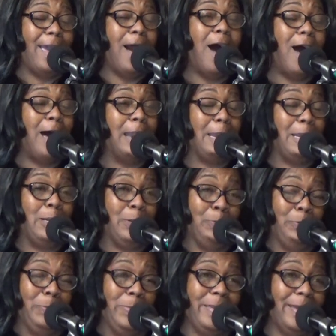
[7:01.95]

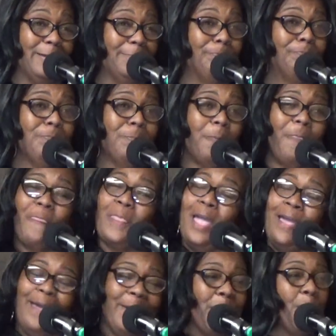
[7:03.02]
hallelujah.
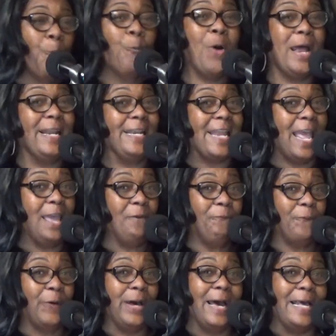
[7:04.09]
One day
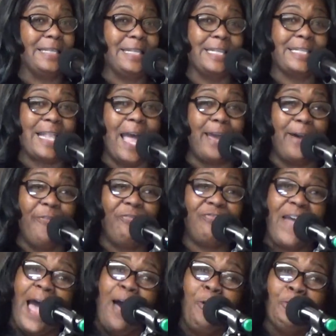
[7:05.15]
for us is like
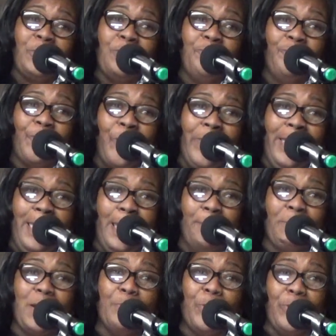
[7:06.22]
1,000 for
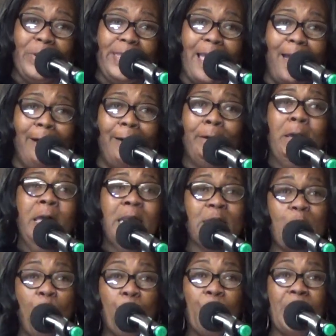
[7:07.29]
him. Come on, y'all.
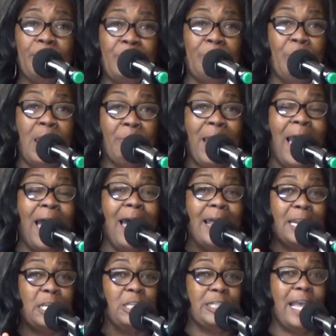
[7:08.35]
So what you
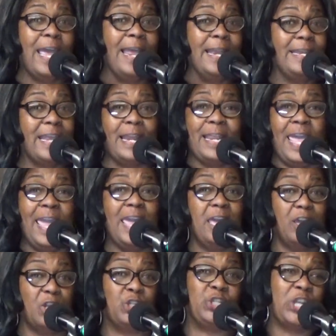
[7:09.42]
God is saying that
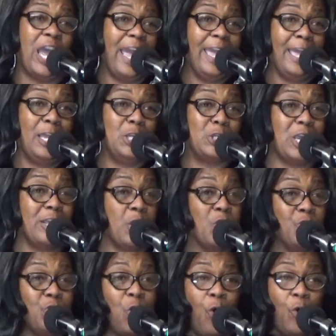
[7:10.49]
he could change
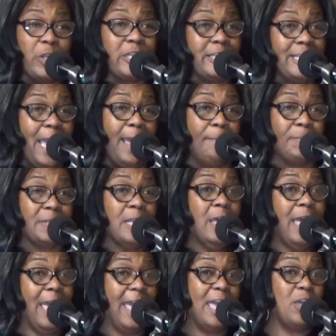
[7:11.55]
your steps
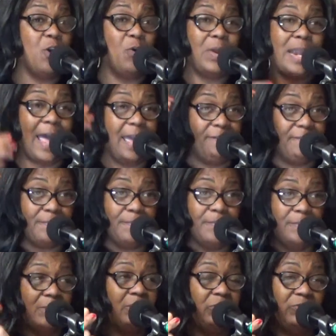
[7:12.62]
and your life
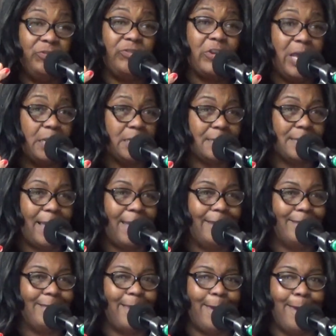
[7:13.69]
just
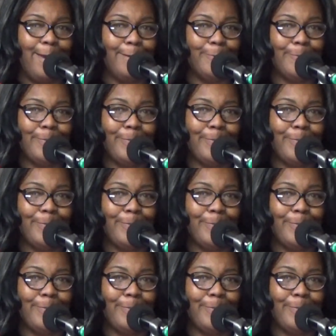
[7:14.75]
like that.